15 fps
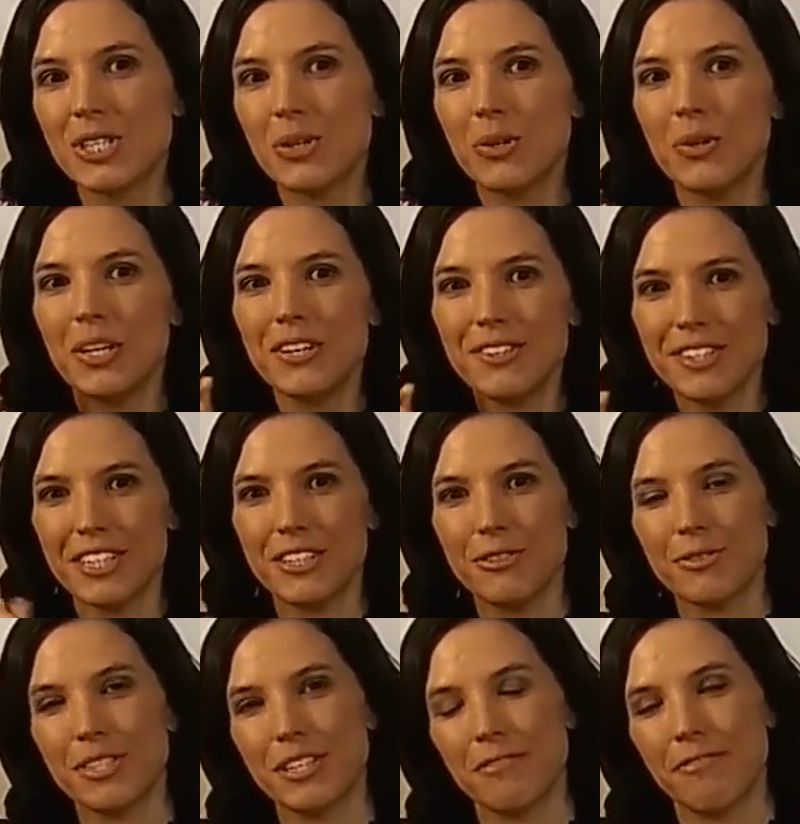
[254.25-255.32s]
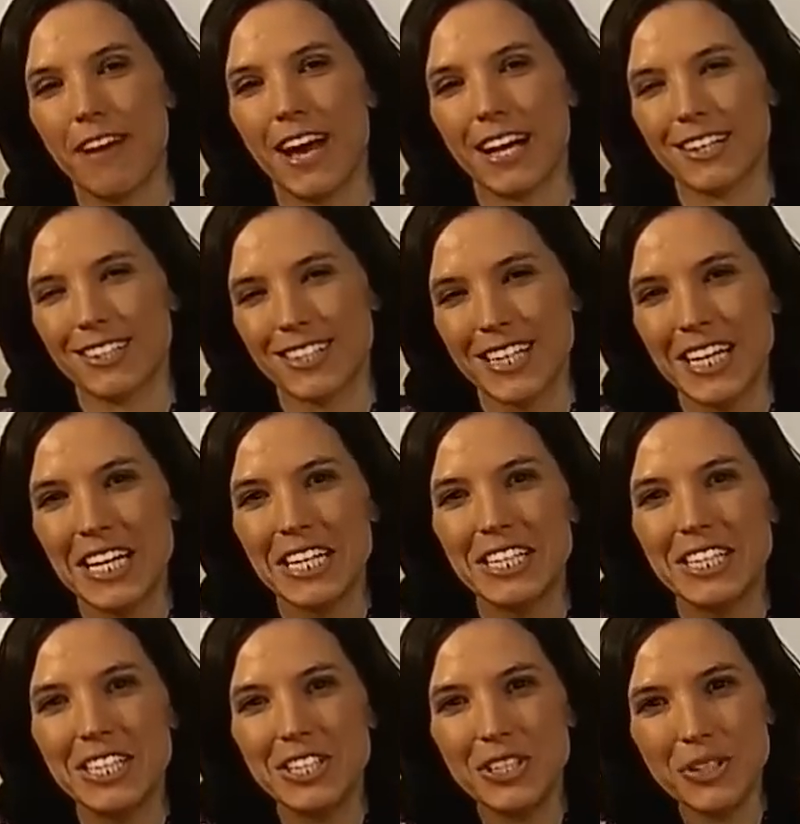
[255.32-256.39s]
So here's an interesting fact.
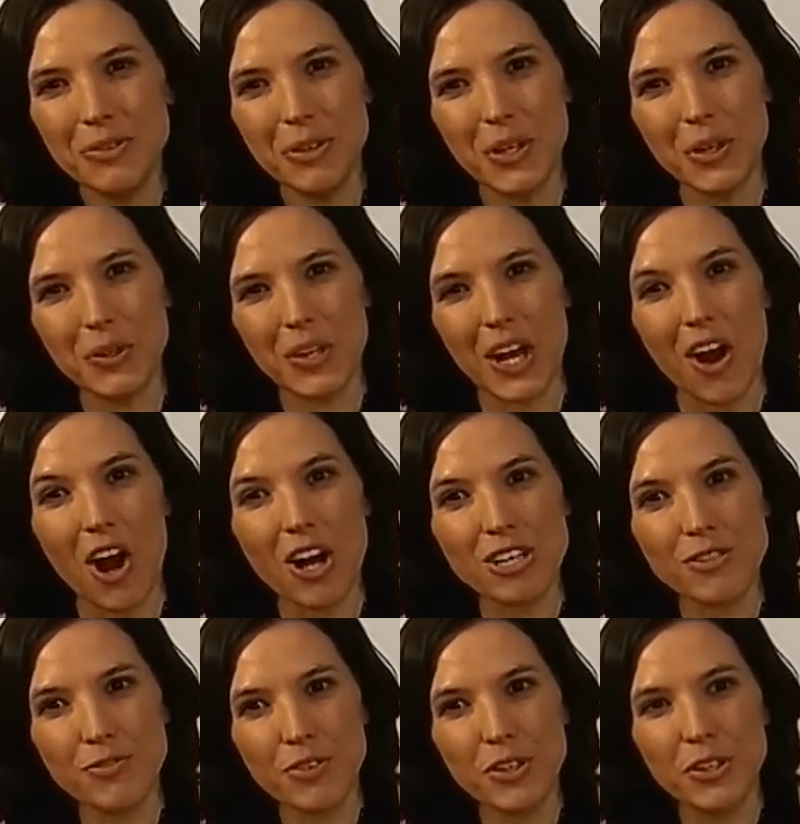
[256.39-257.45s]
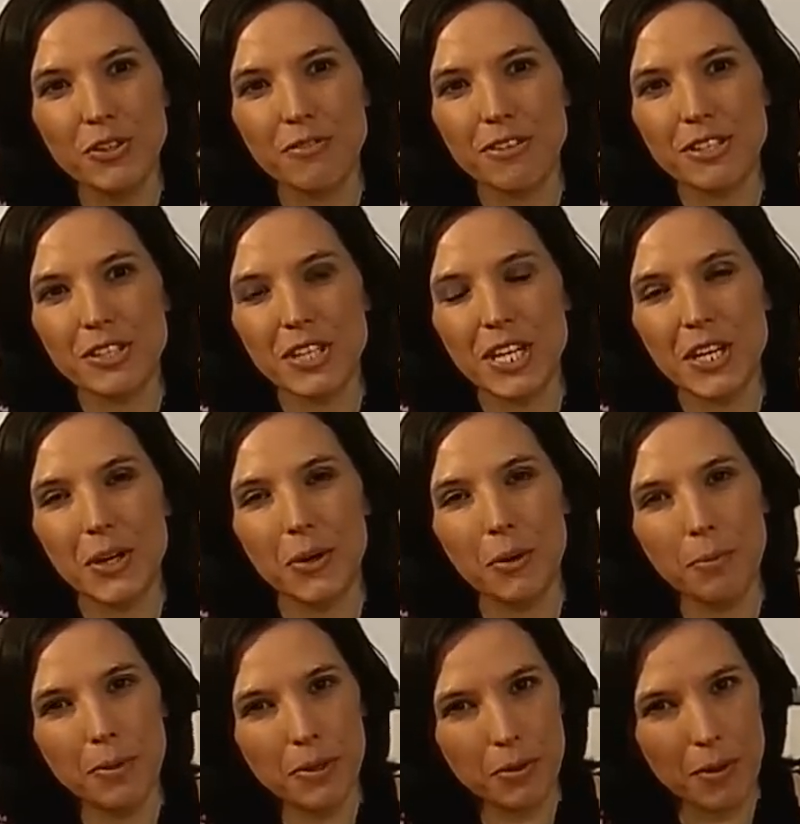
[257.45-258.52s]
Did you know that Oxford University
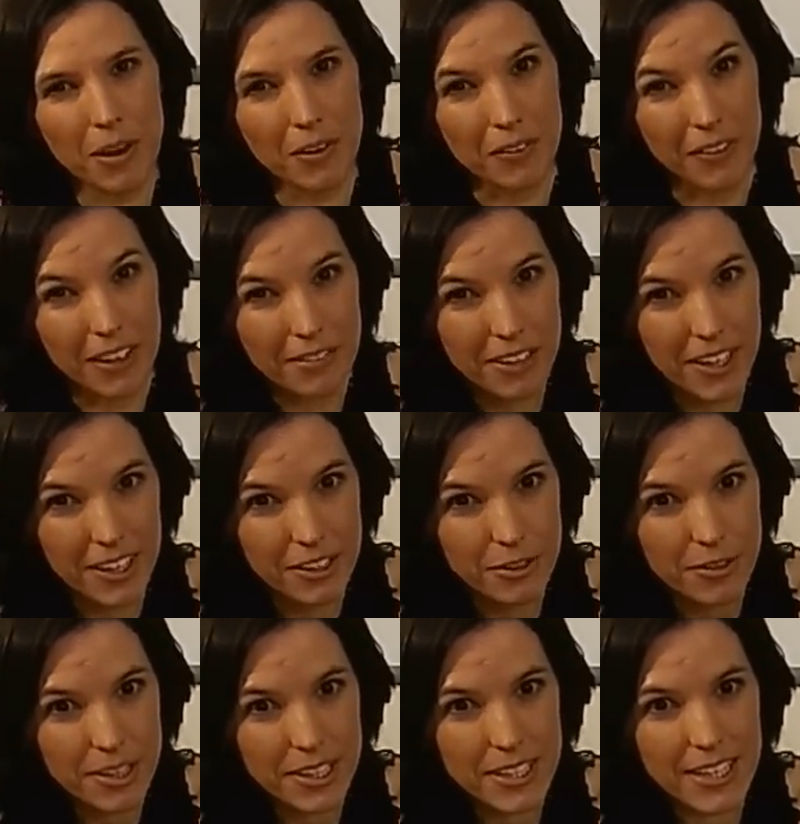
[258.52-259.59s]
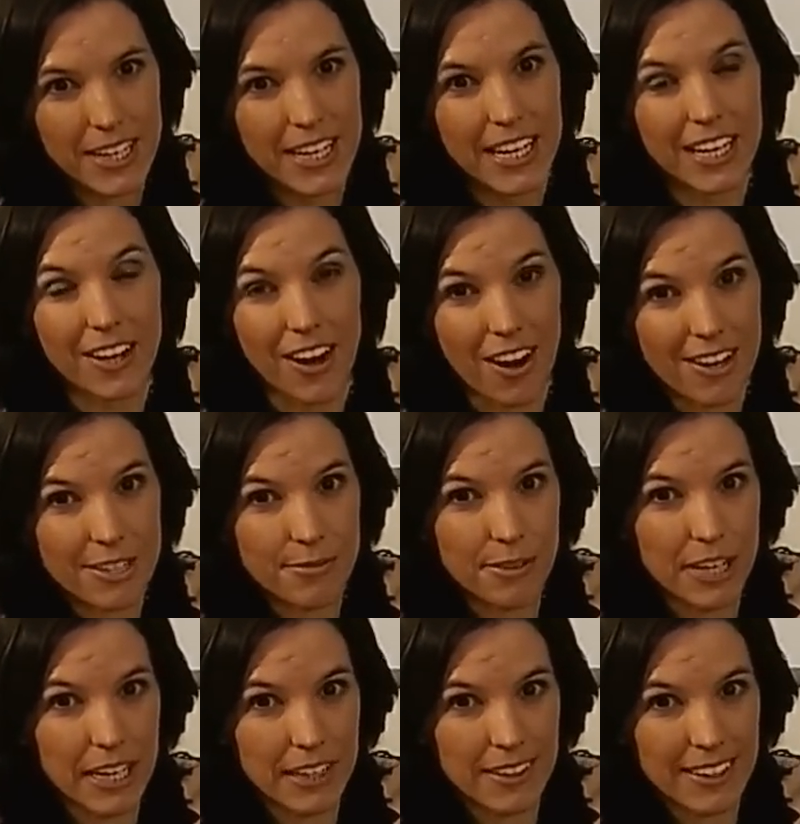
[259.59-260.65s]
opened around 1100 in
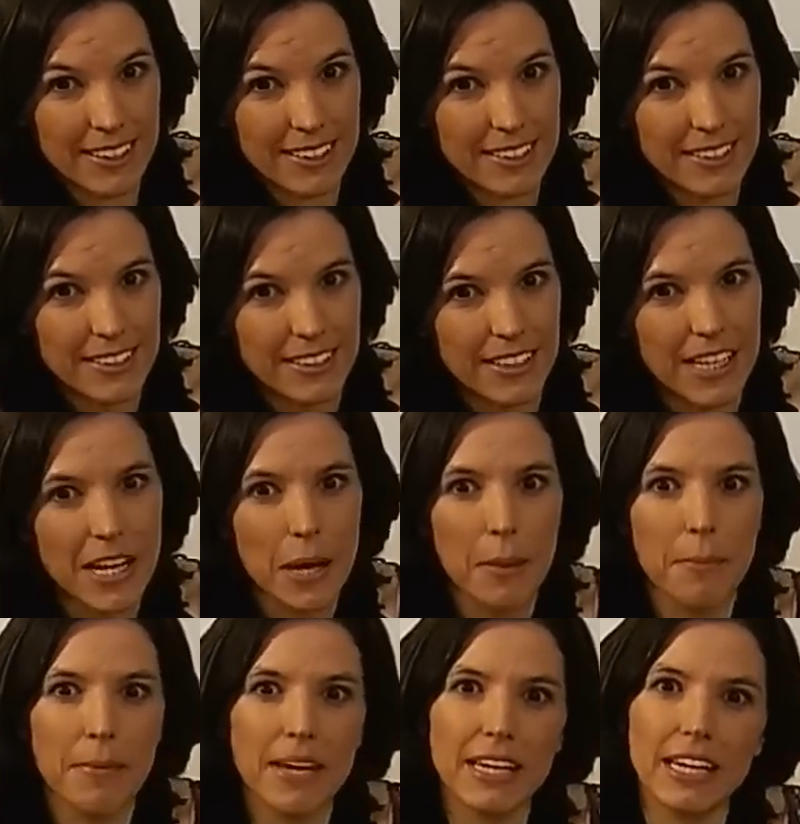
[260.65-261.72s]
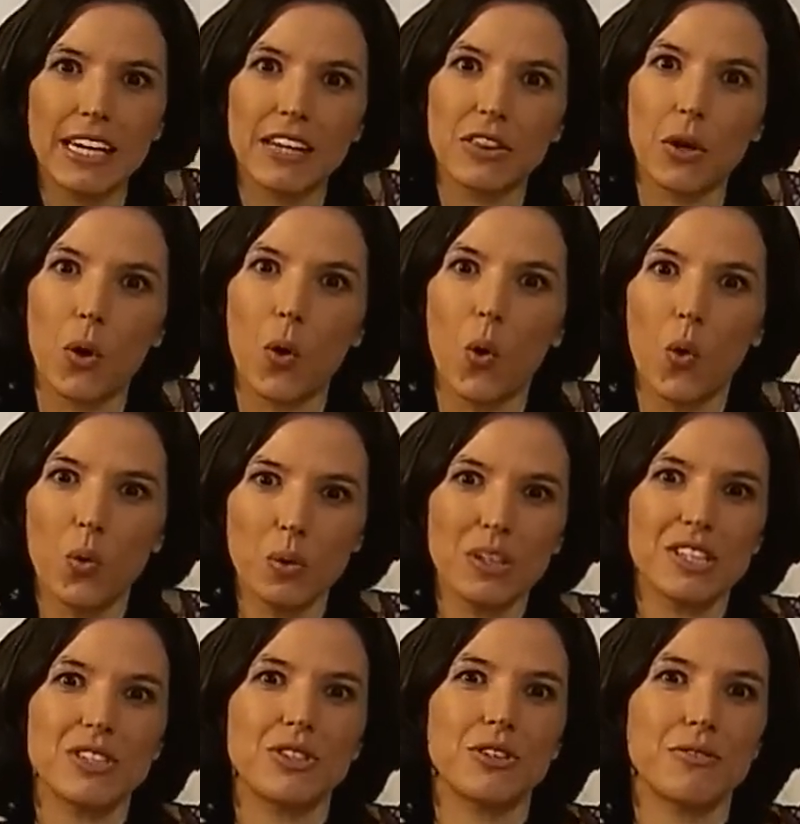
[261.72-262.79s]
Oxford, England, making it the
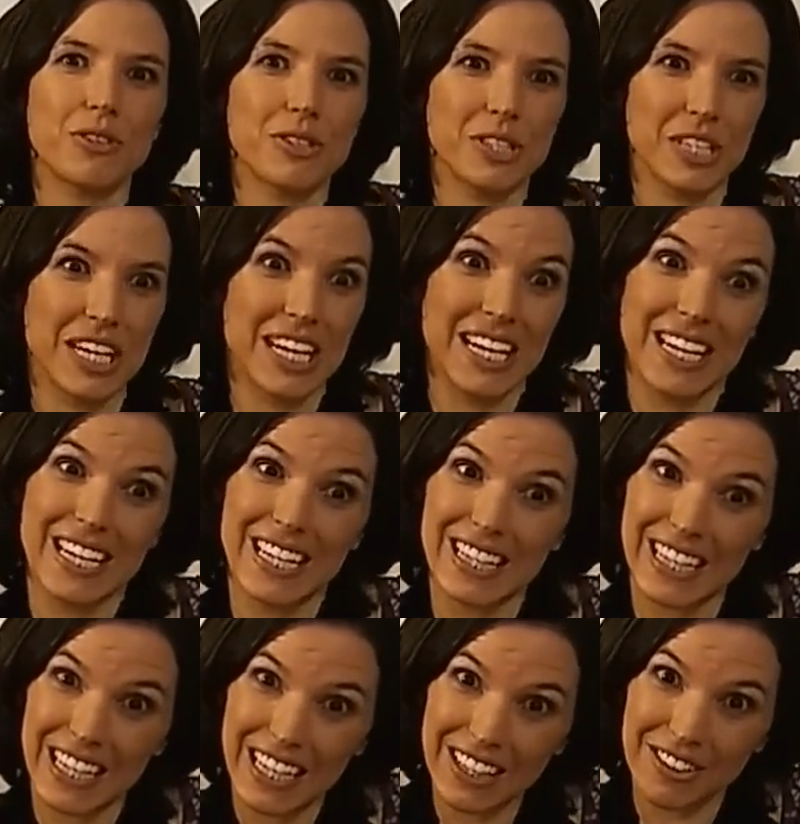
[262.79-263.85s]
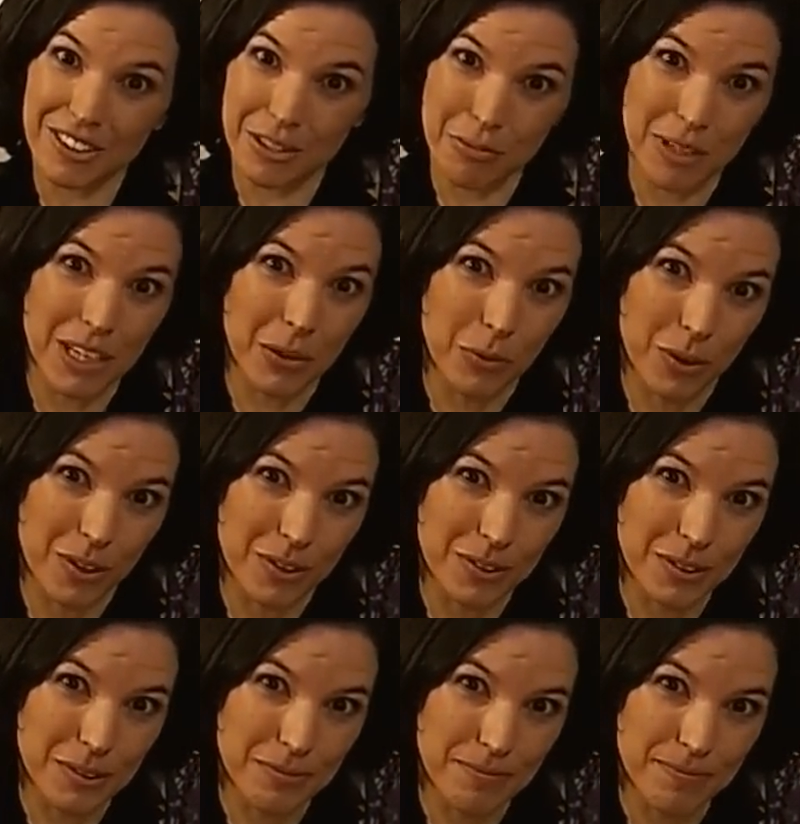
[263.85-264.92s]
oldest university in the English-speaking
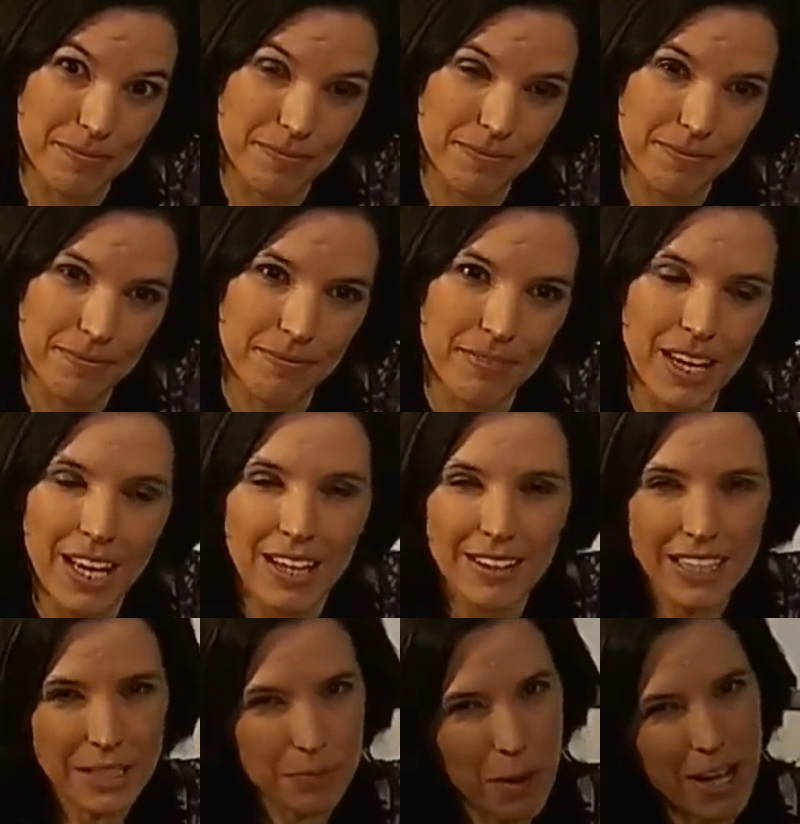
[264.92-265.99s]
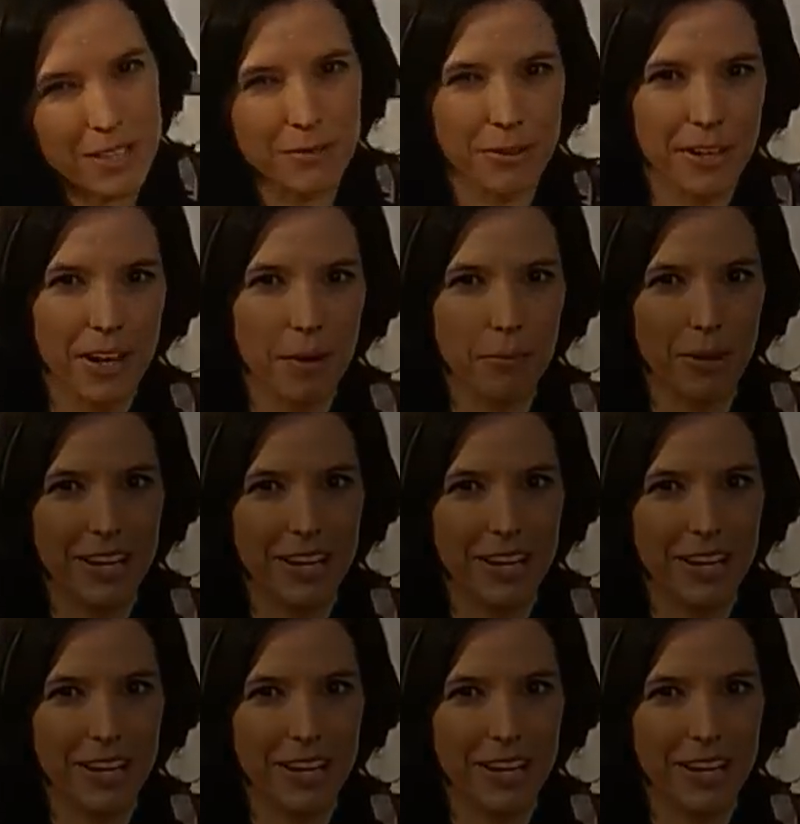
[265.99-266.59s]
world? Let's pause for a